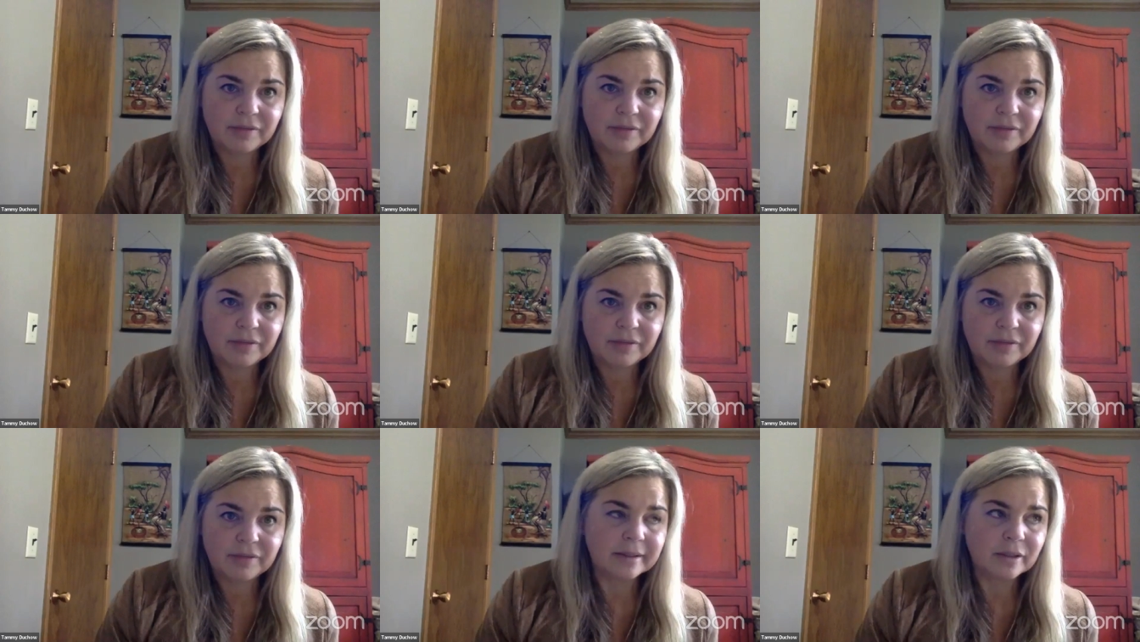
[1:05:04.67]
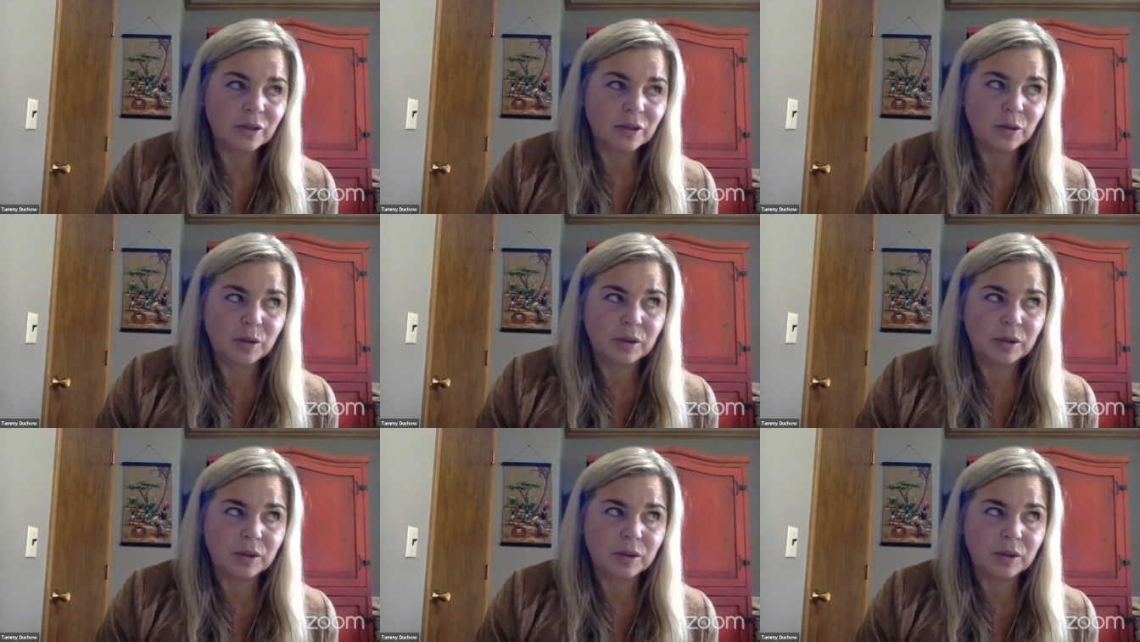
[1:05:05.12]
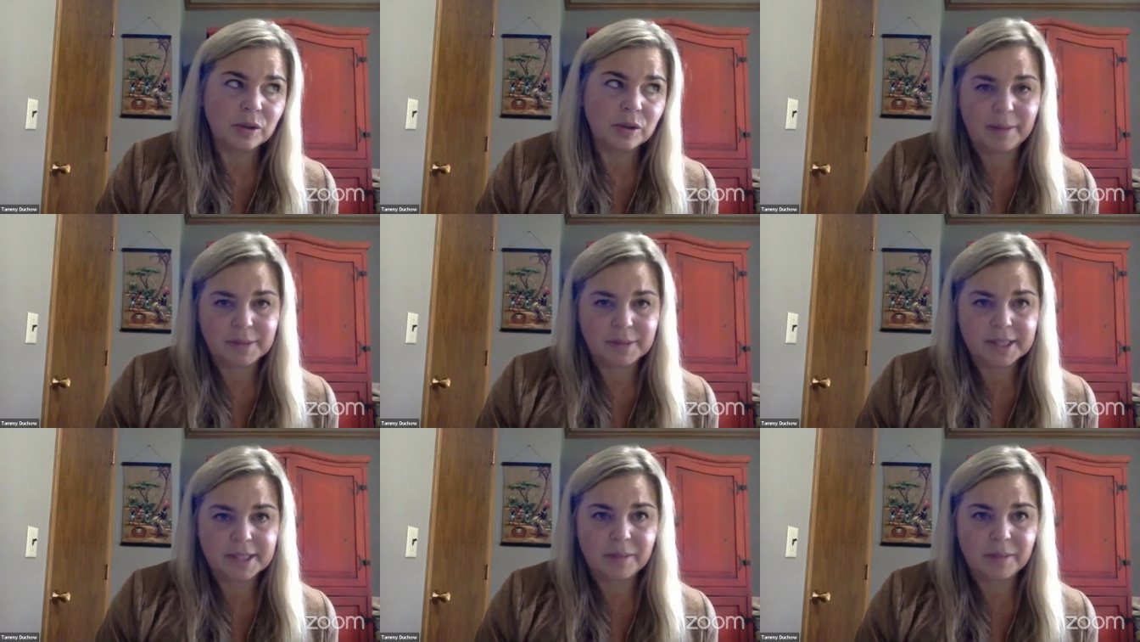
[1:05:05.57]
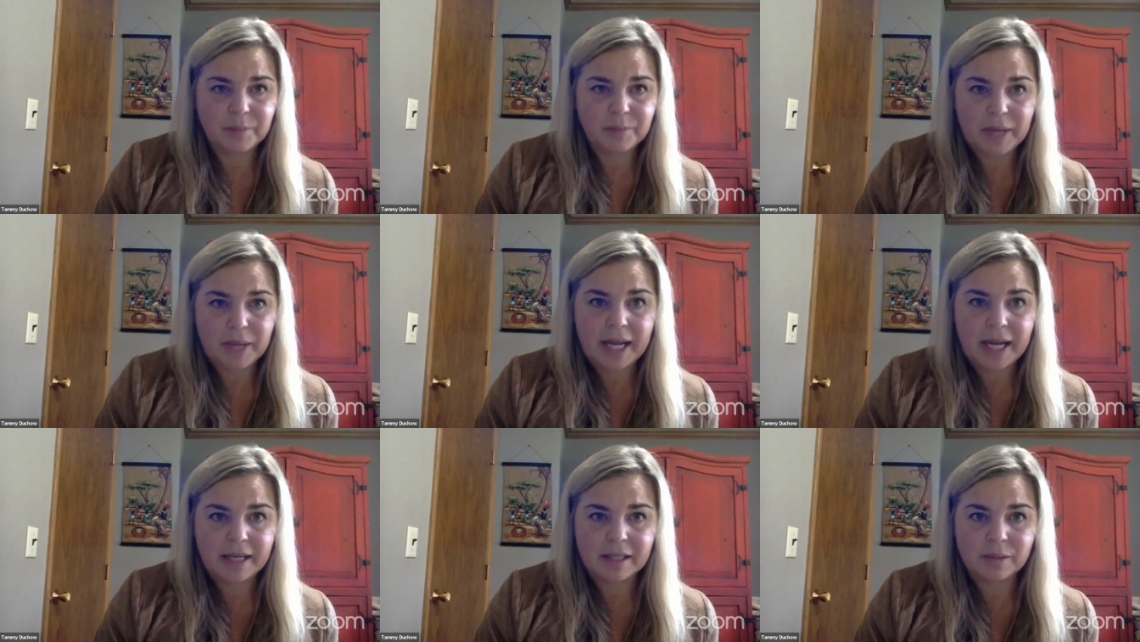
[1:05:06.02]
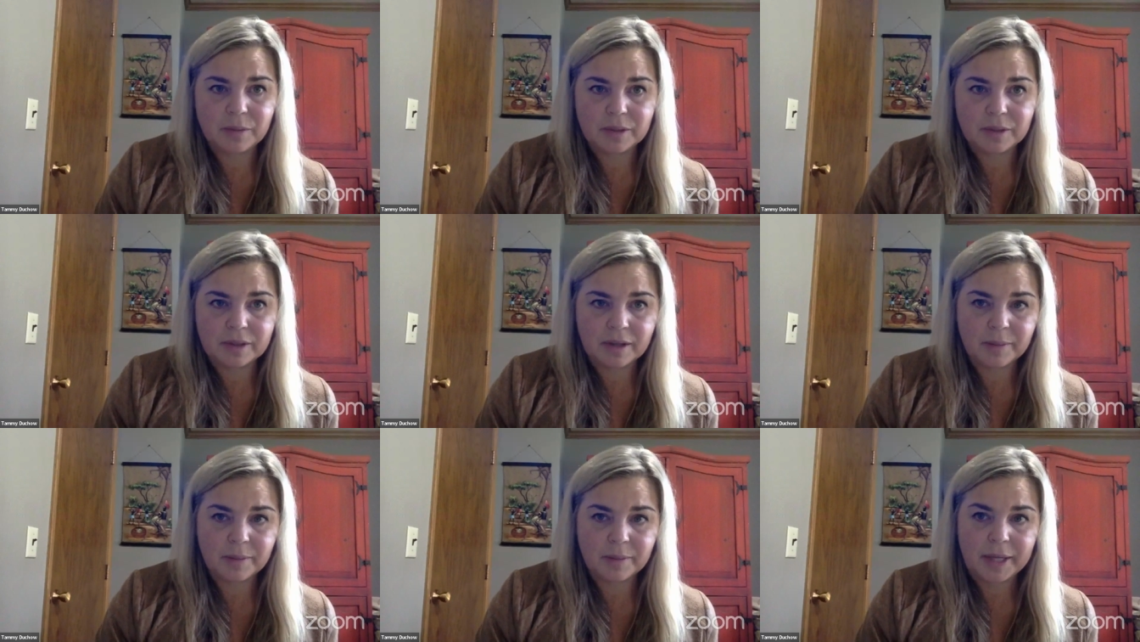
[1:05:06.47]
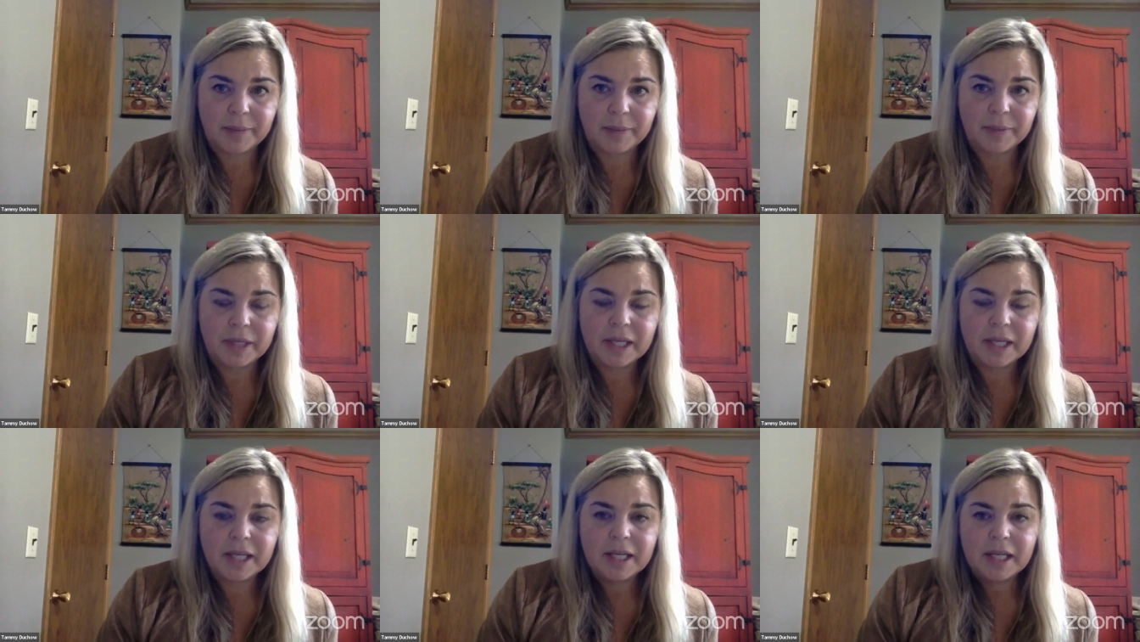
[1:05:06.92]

If not, Google Amazon Pay and it will come up.